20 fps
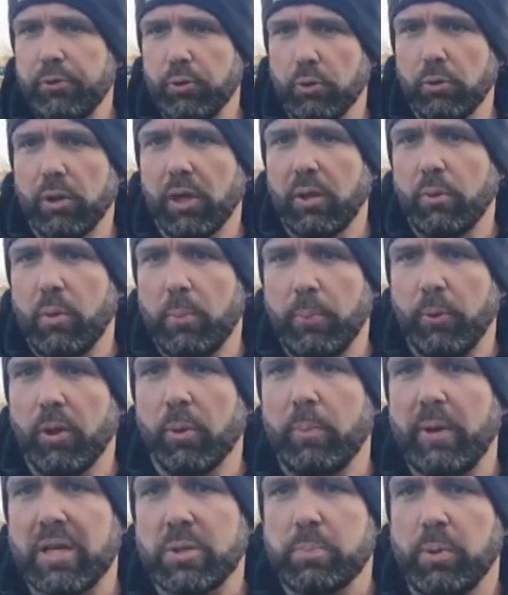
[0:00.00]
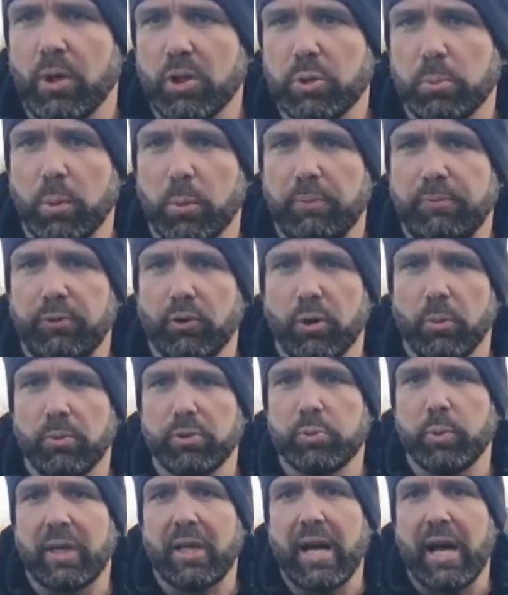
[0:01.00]
thoroughly. We put the best possible
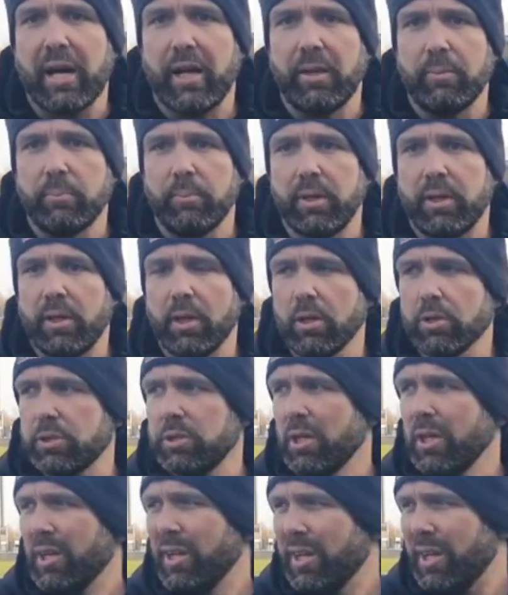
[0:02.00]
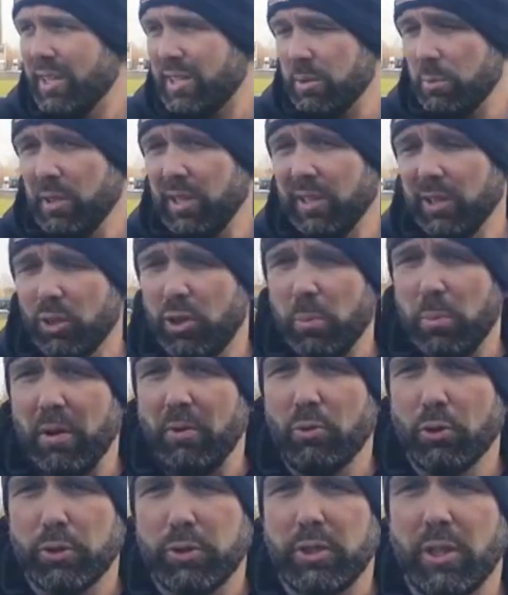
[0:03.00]
performance we can in, because we did look a
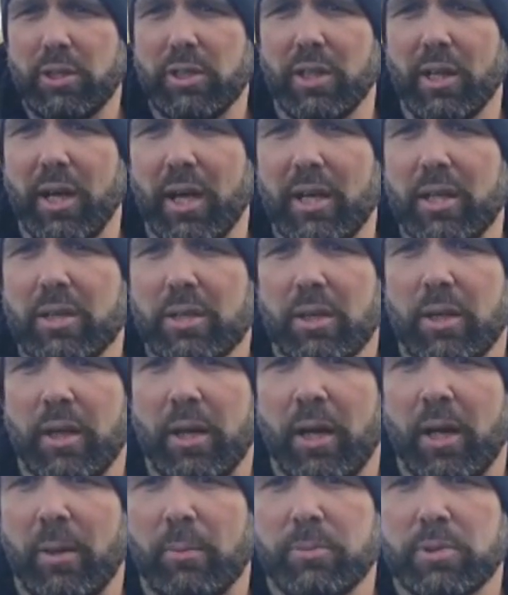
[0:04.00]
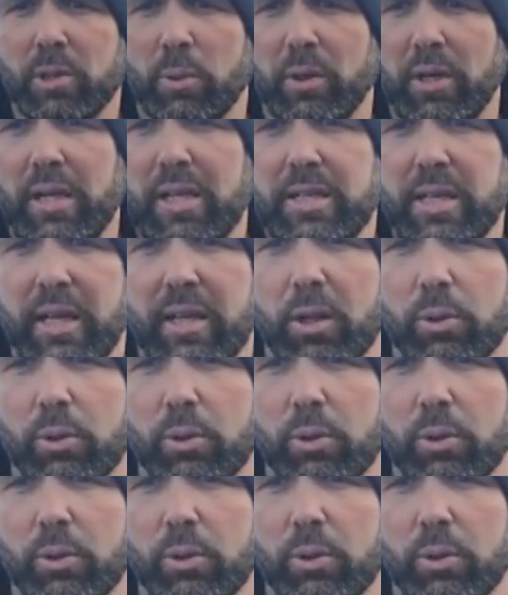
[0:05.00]
bit rusty today. So we need to get